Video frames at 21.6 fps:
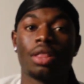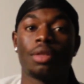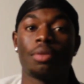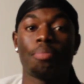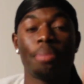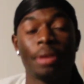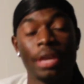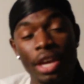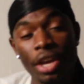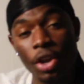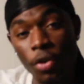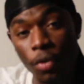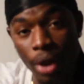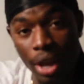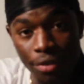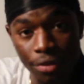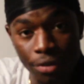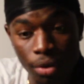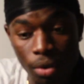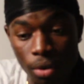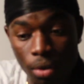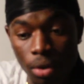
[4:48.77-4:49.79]
being
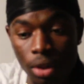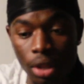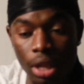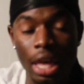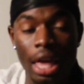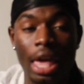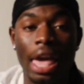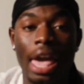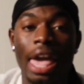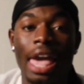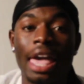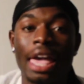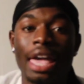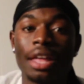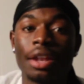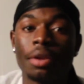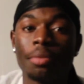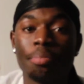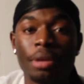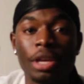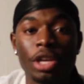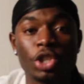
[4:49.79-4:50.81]
grateful
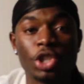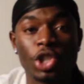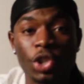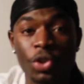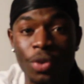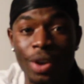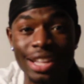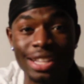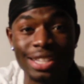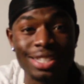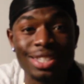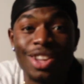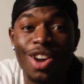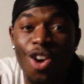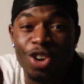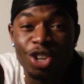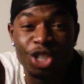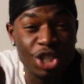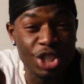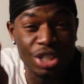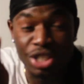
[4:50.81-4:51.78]
and being stressed are